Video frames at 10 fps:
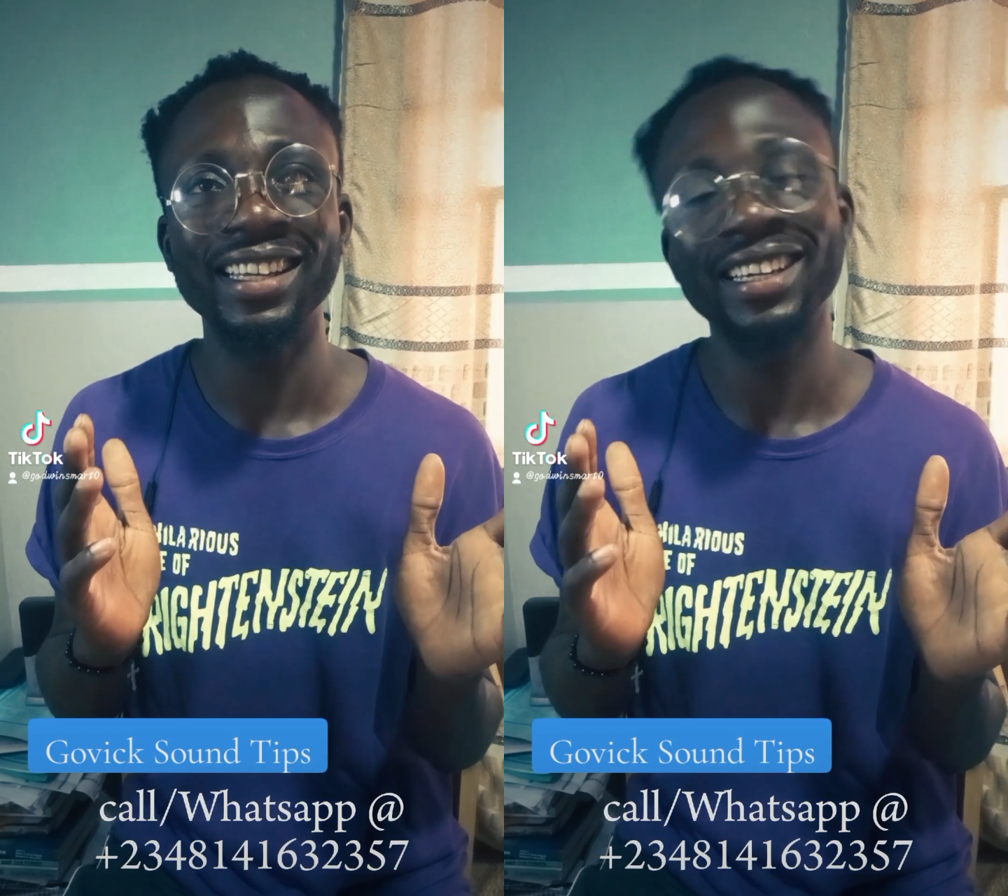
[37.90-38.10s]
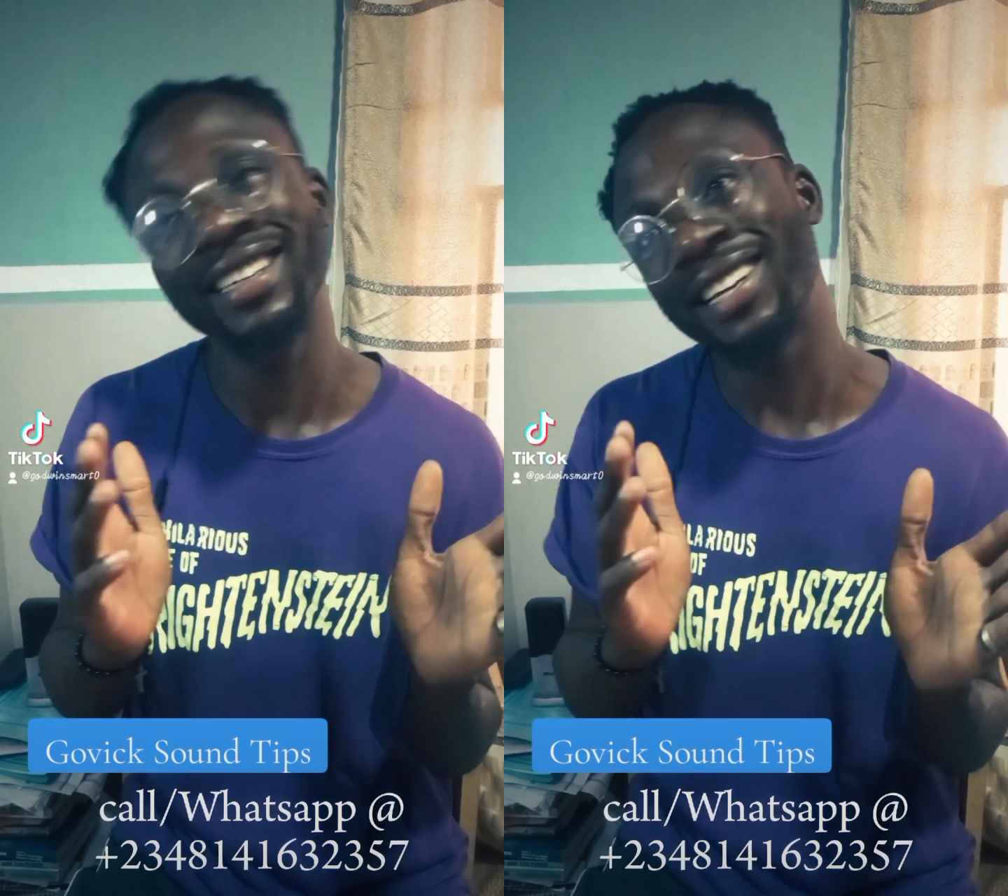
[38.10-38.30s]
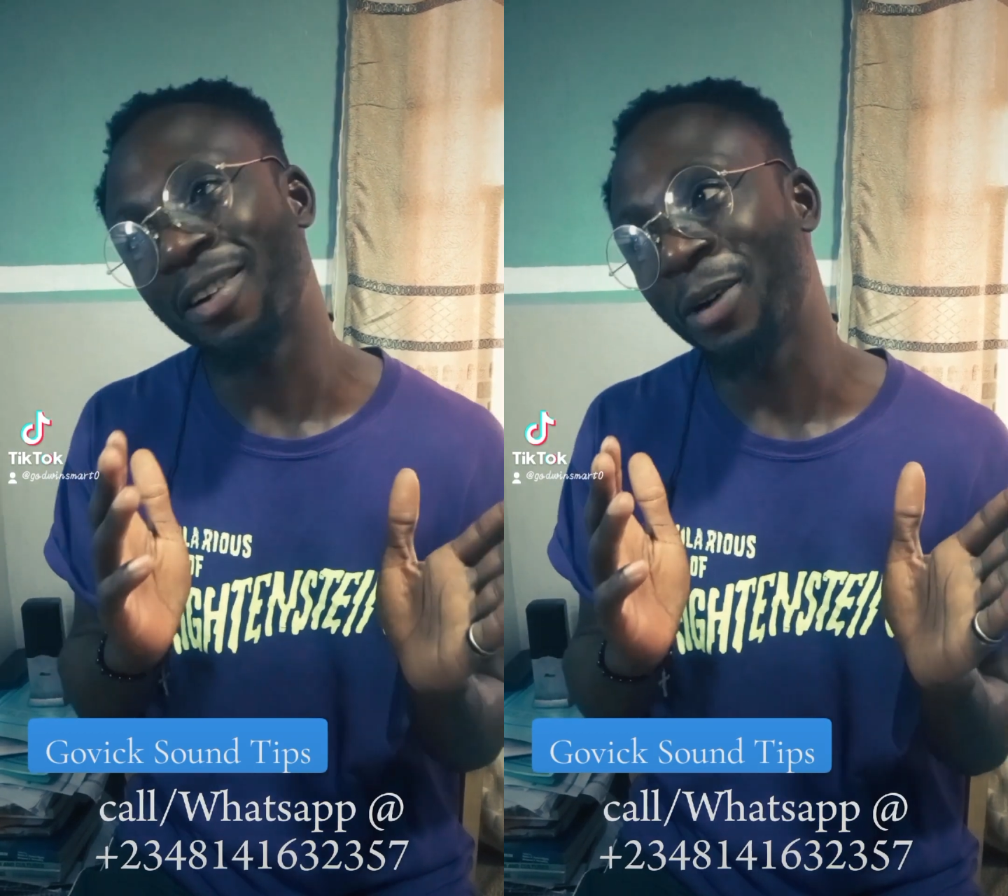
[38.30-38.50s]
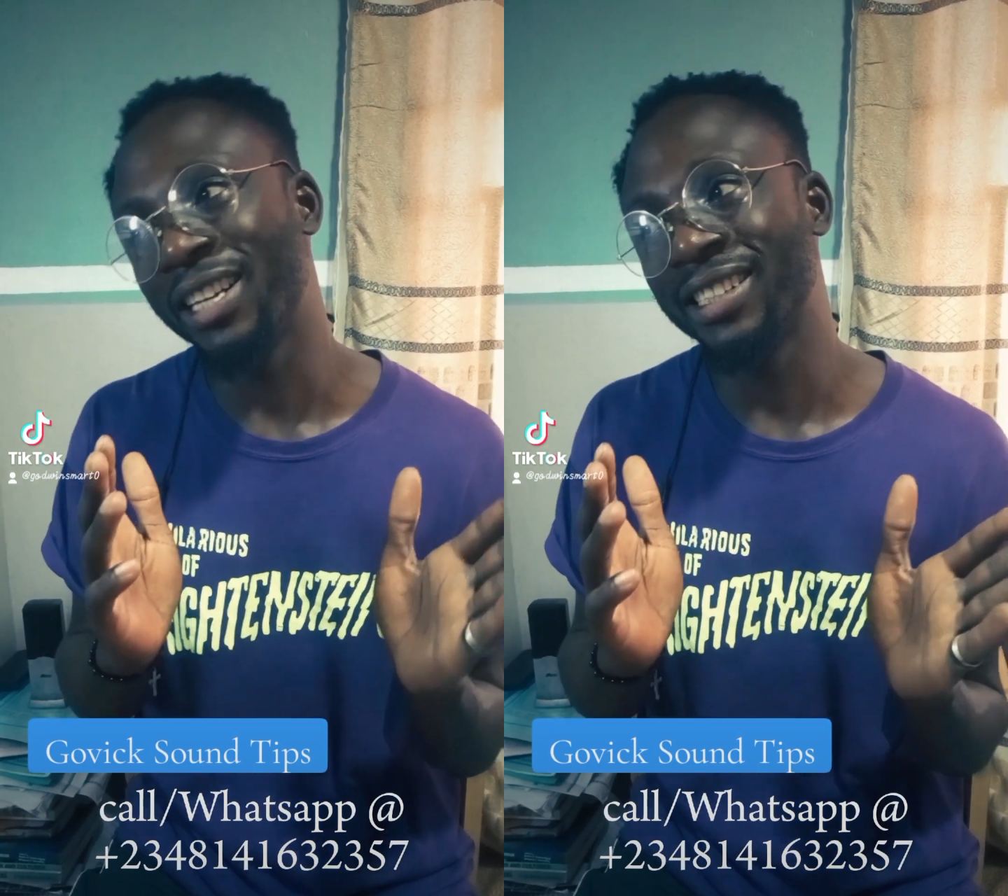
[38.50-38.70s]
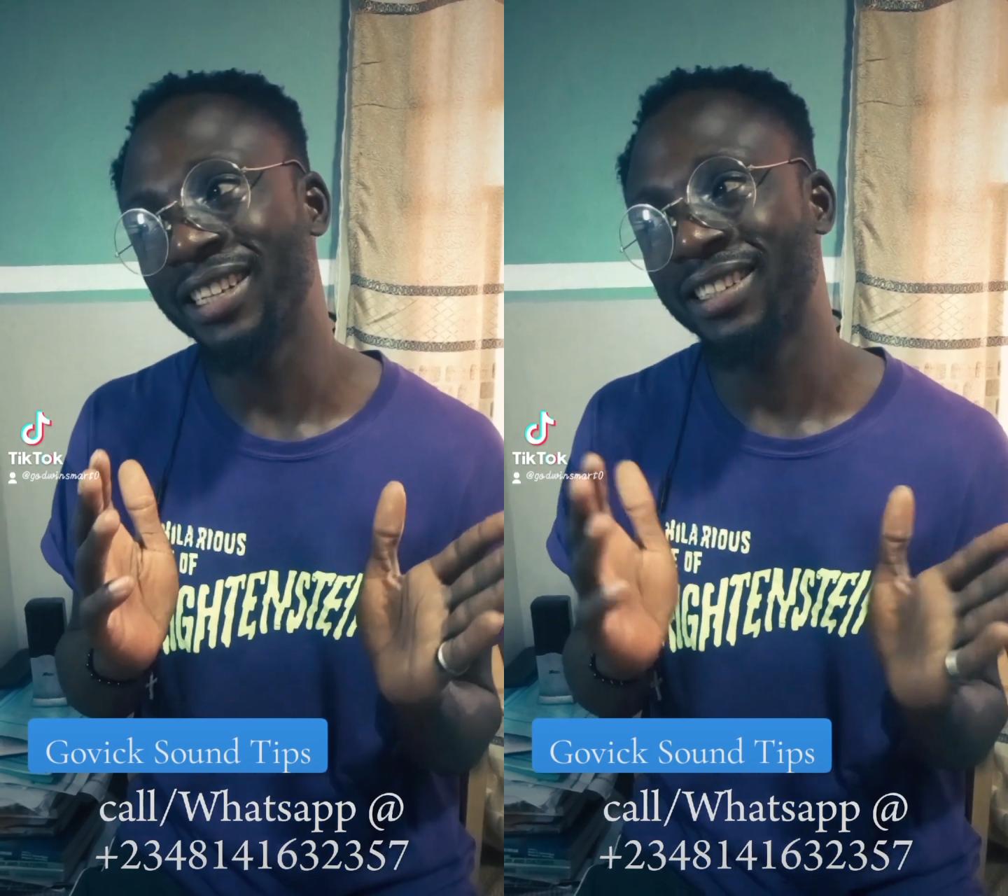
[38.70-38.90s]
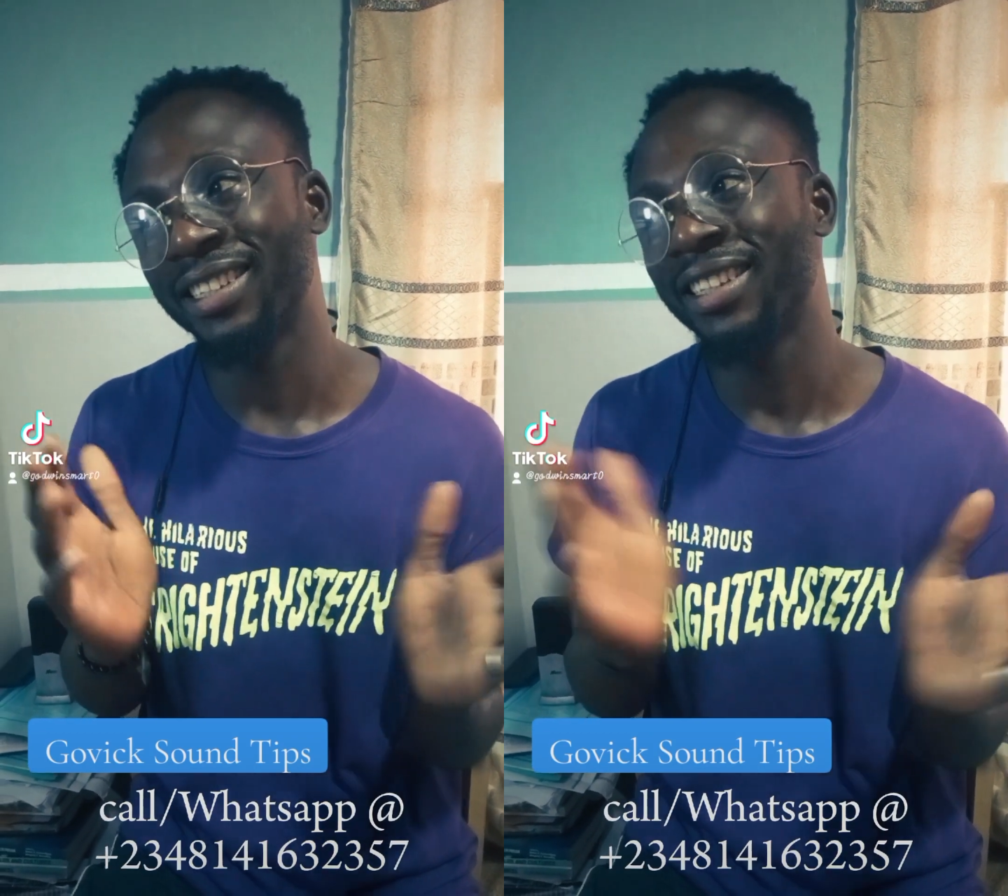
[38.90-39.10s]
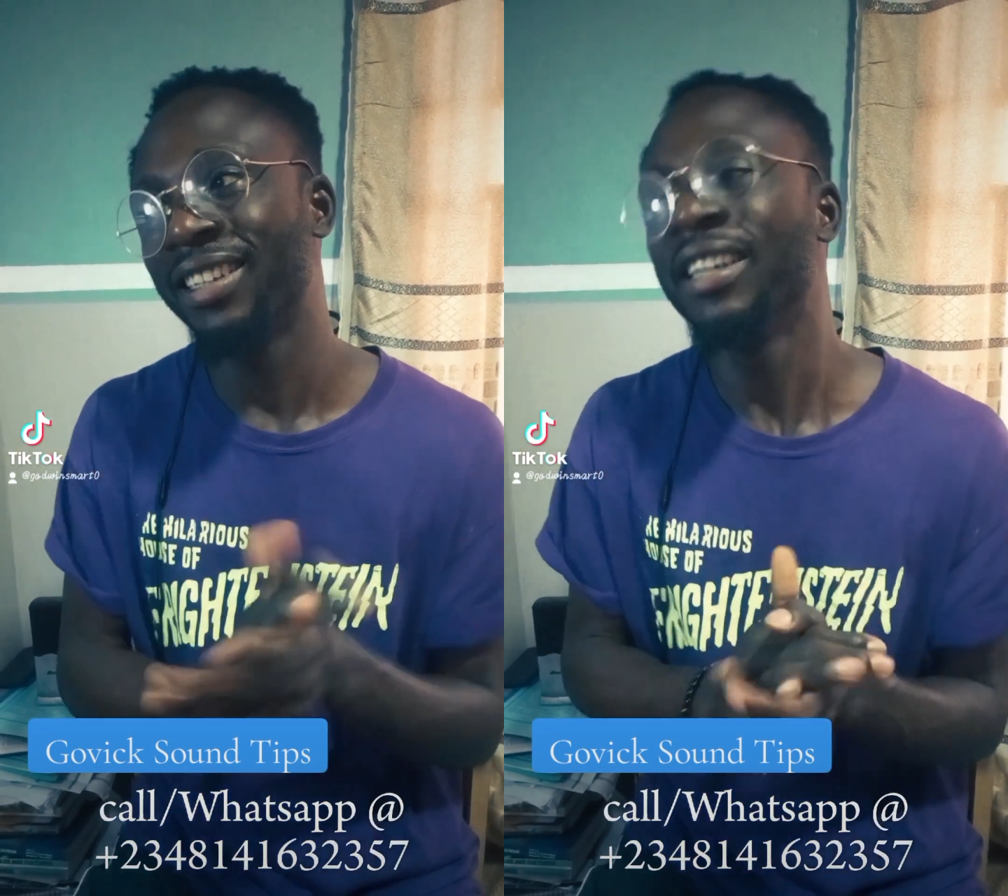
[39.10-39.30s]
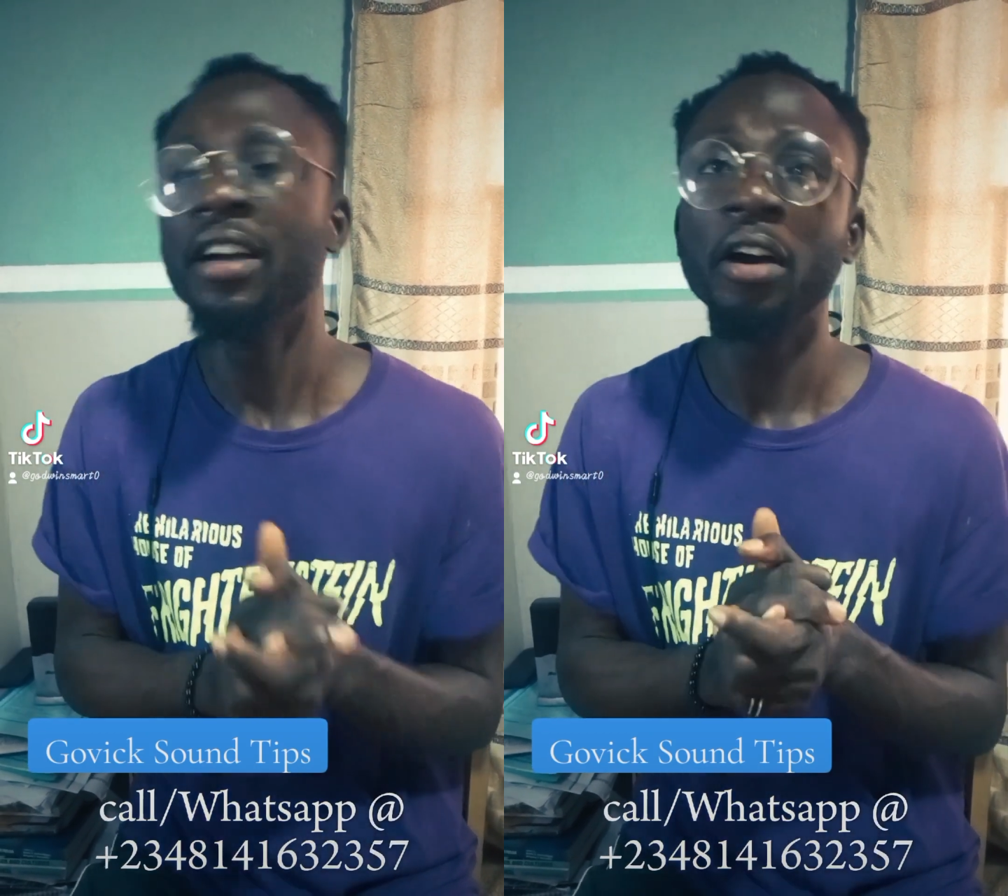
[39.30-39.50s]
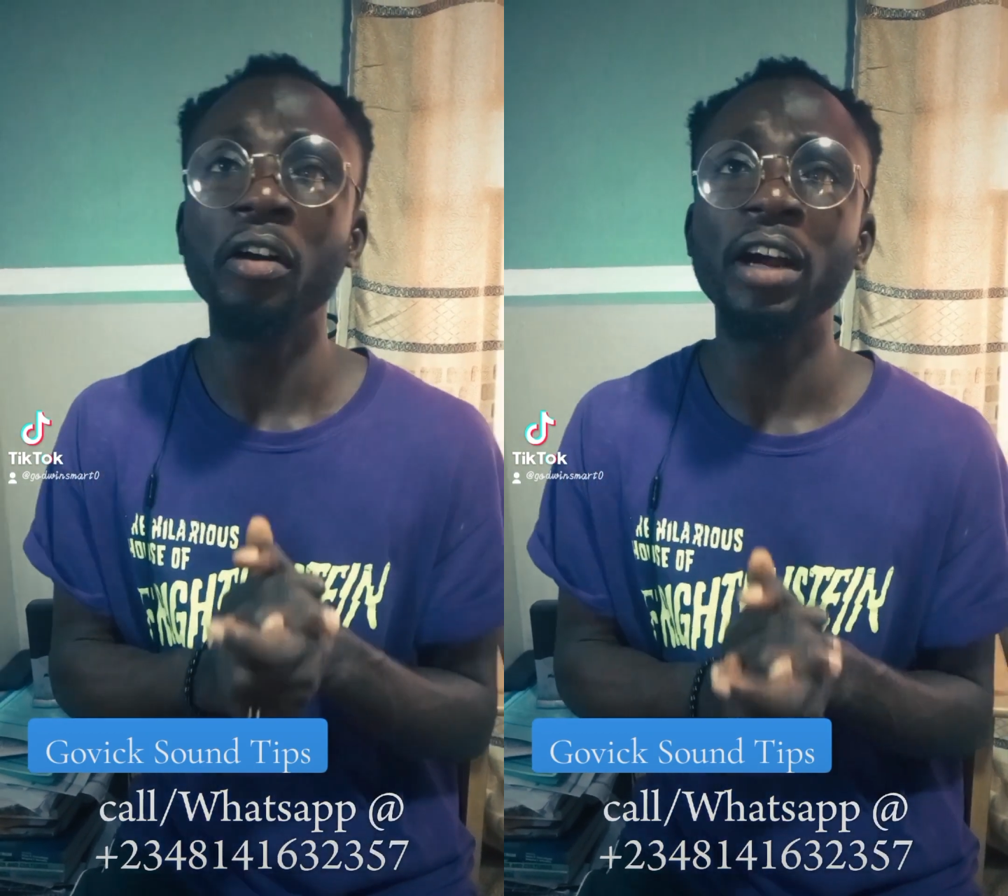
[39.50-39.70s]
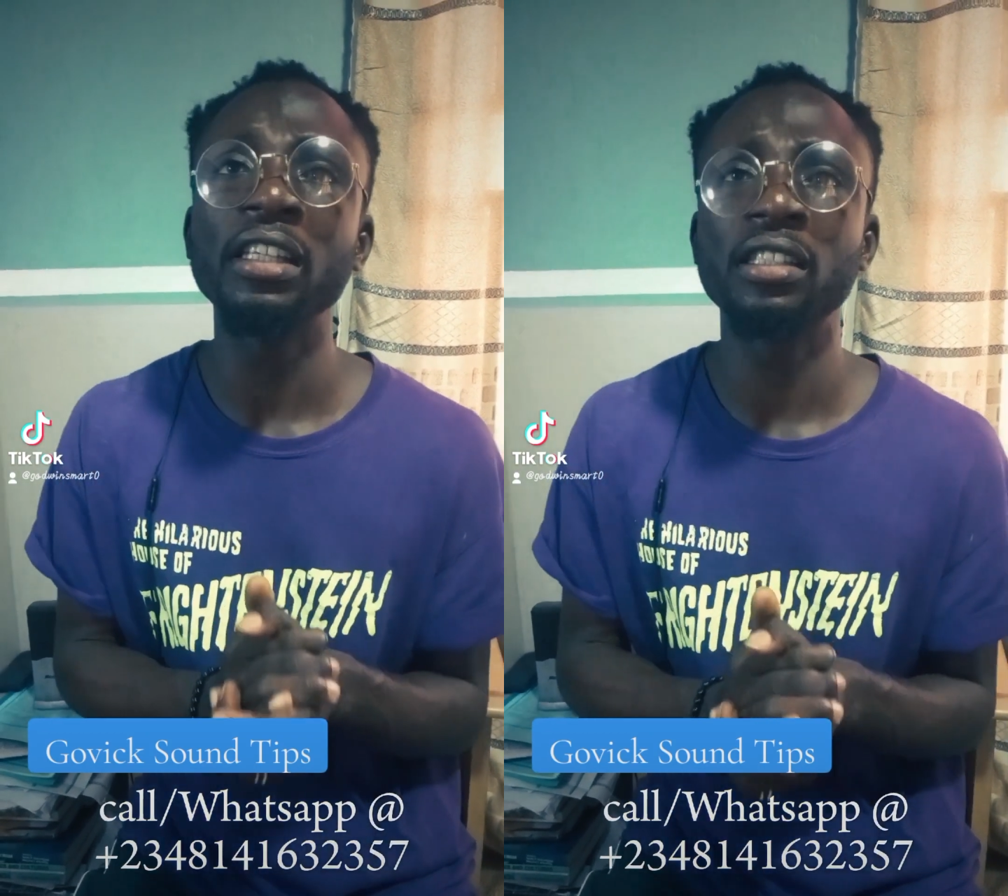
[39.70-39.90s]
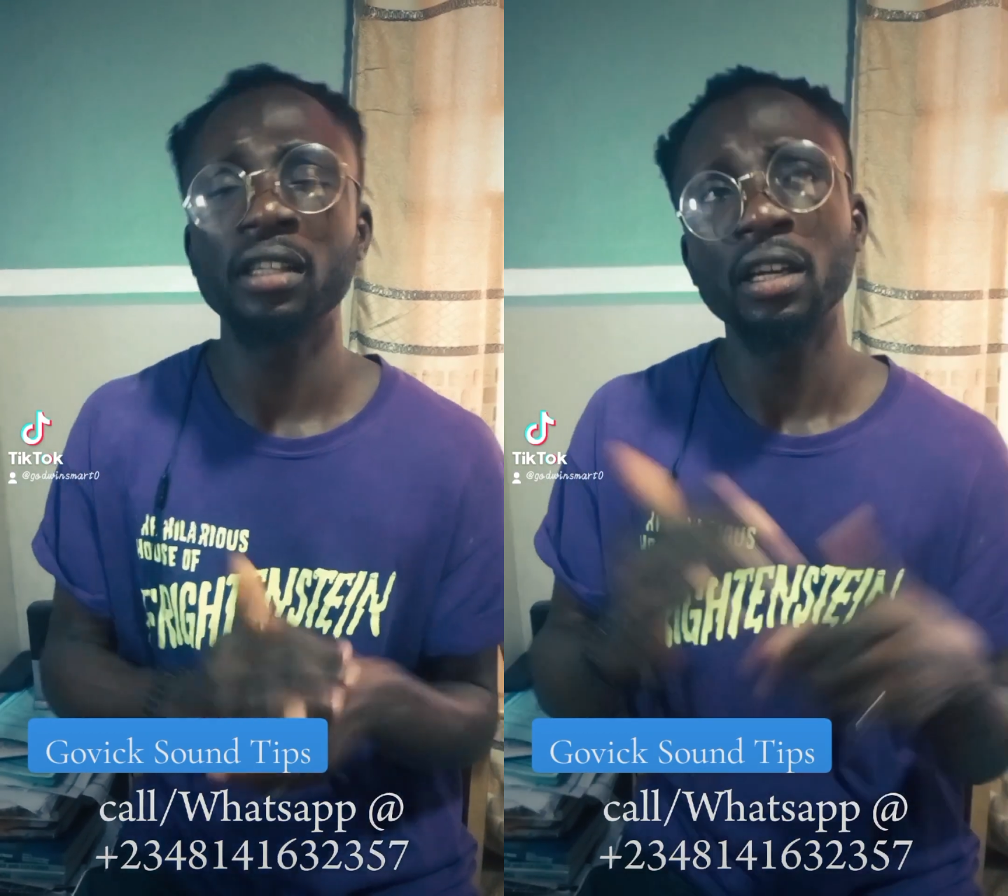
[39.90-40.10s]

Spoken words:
Now, what is it? All right,